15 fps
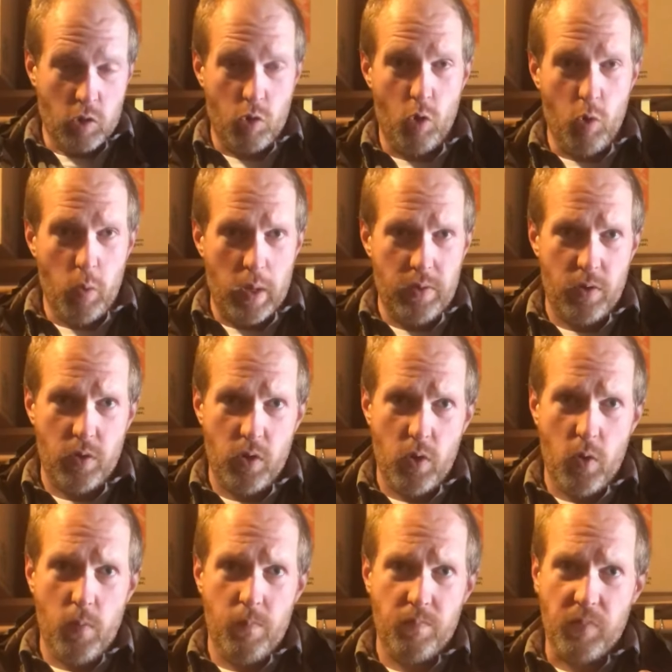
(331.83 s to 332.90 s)
Cool weather
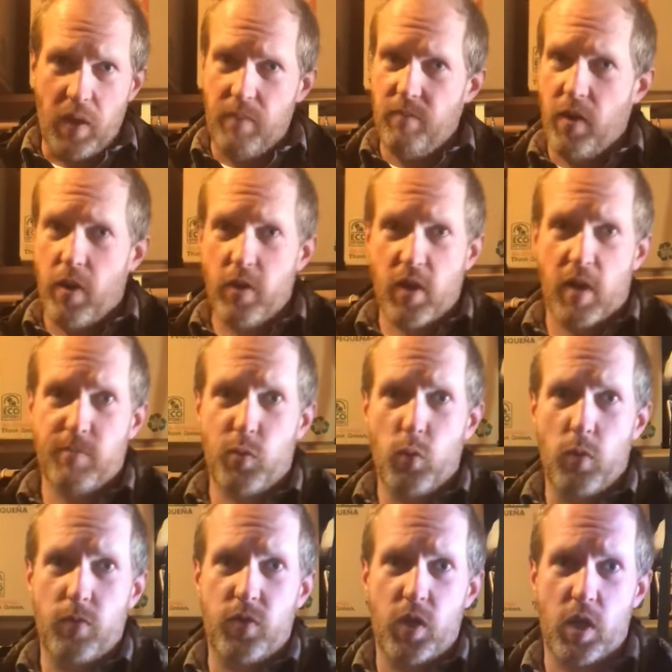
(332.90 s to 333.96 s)
though, I'm very
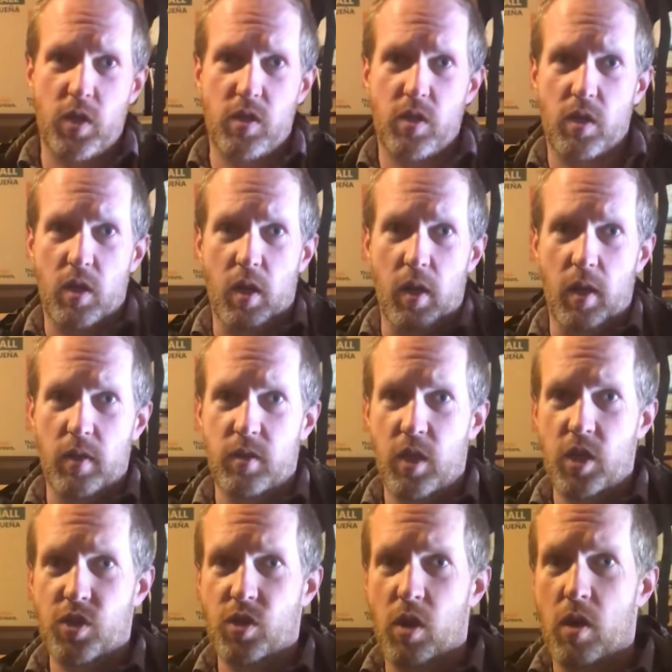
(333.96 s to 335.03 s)
comfortable with just a
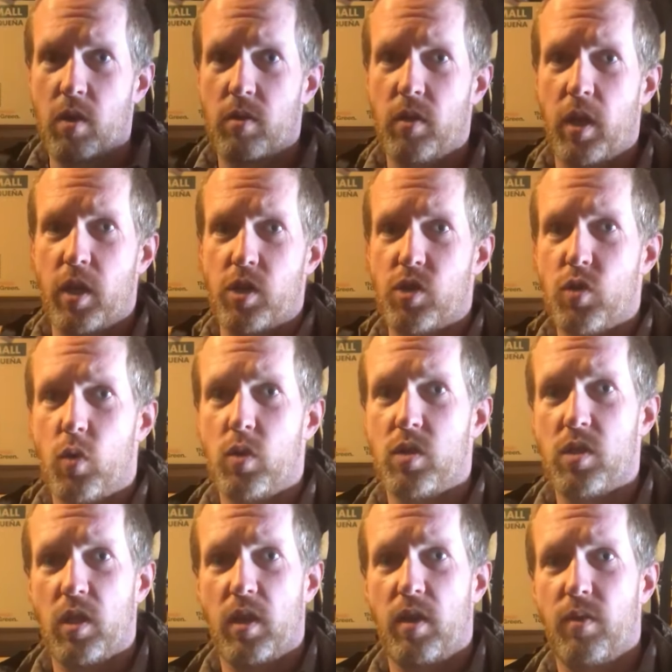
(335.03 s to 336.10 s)
t-shirt and a short
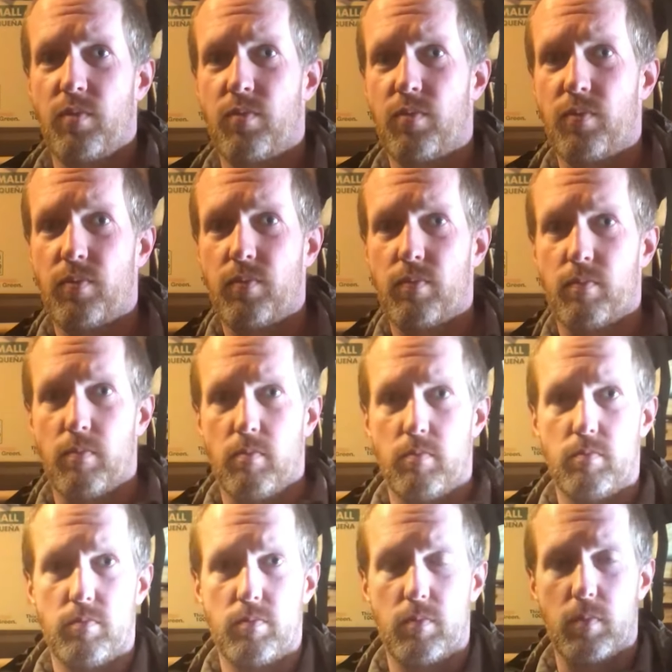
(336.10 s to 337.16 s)
sleeve
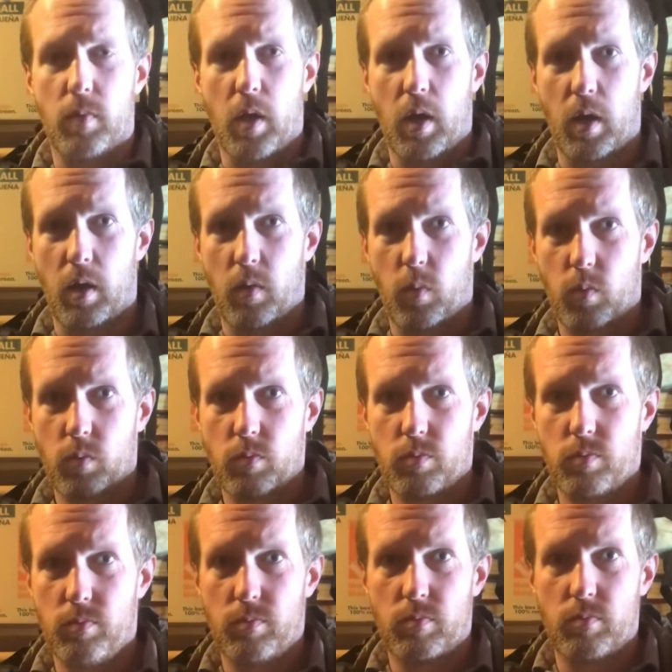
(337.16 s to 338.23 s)

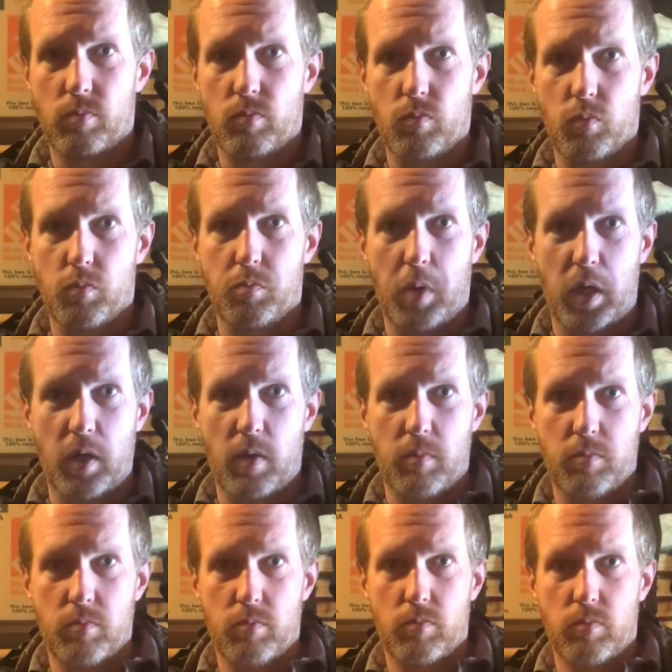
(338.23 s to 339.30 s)
button
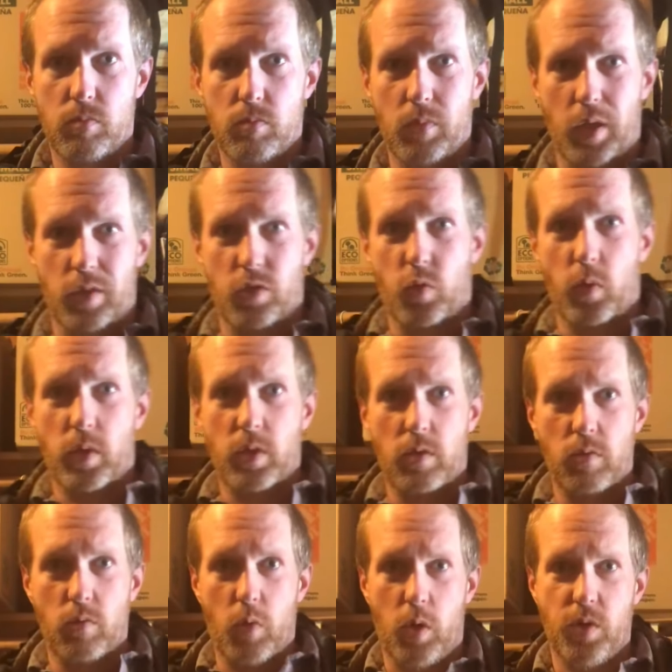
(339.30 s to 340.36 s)
up like
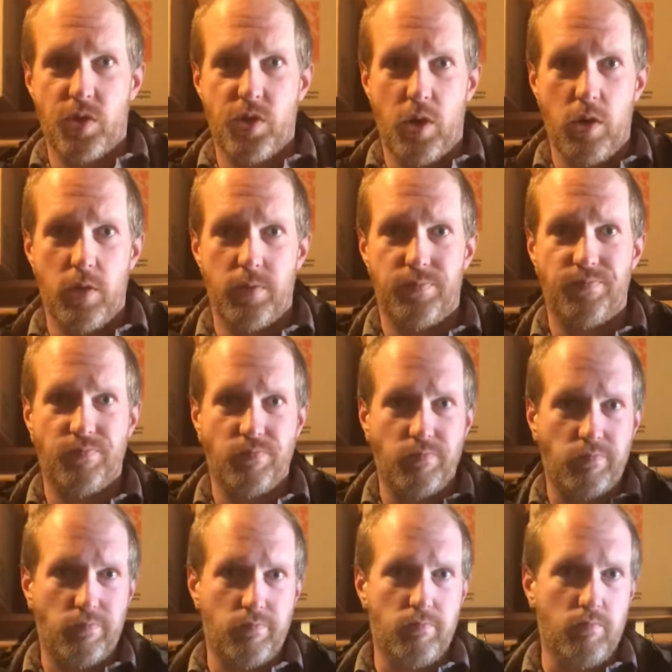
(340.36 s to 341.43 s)
twill work shirt.
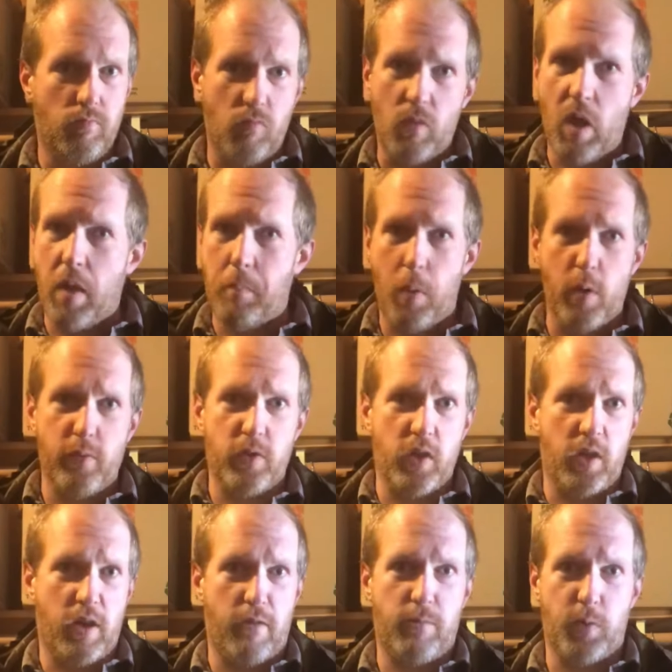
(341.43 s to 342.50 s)
I'm
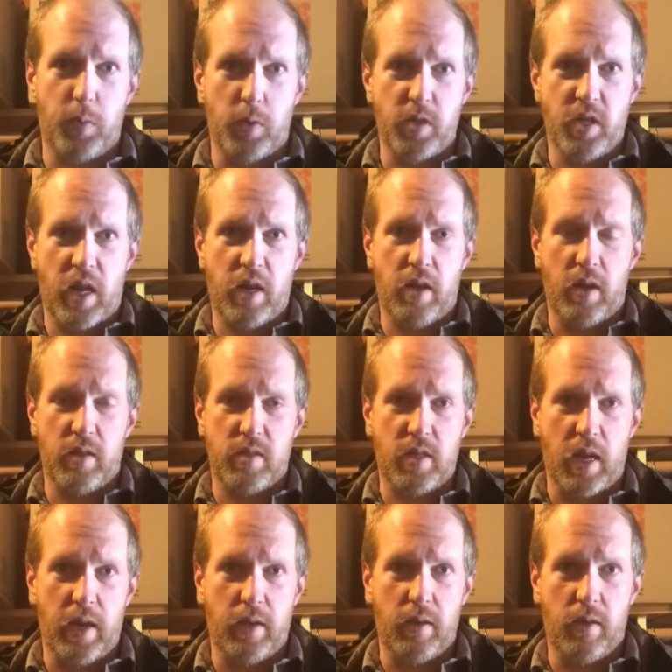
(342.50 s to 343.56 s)
perfectly comfortable standing
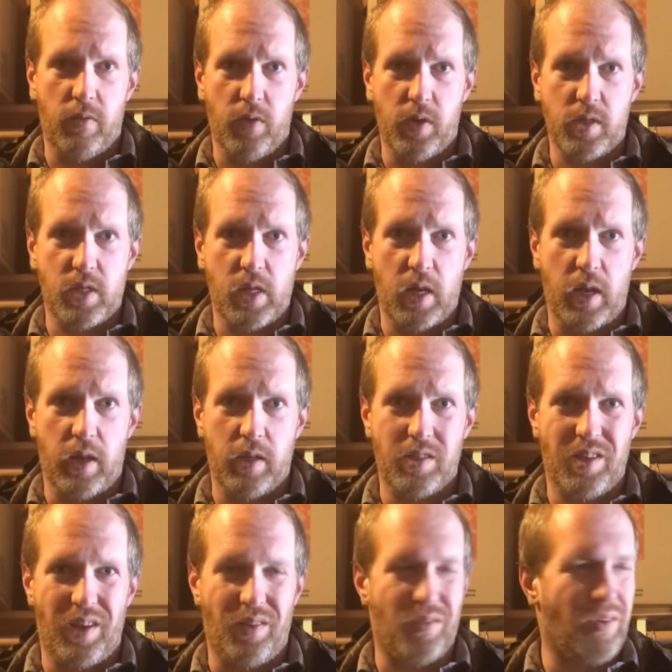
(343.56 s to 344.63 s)
outside in this today.
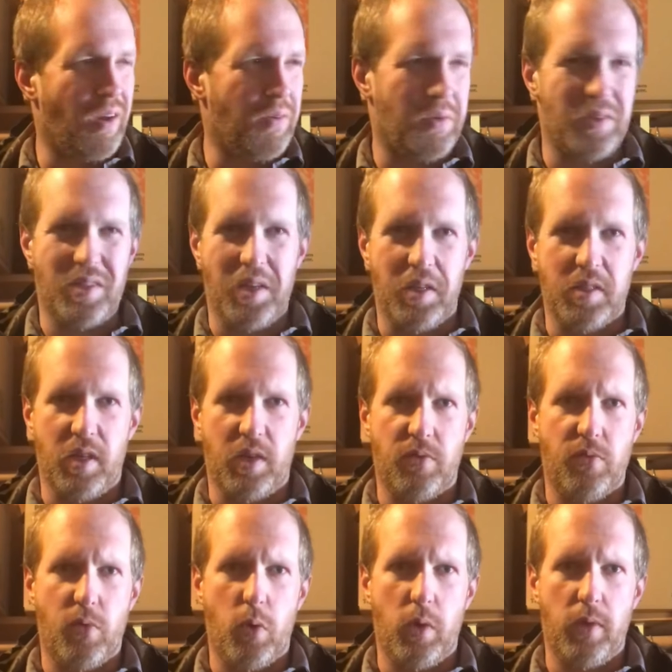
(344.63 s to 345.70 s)
It's like, I want to say it's like
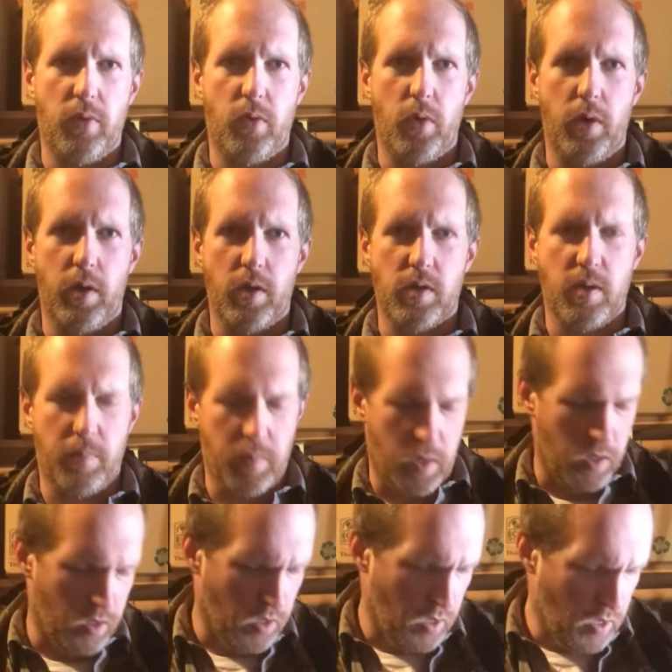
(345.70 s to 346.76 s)
43 or something.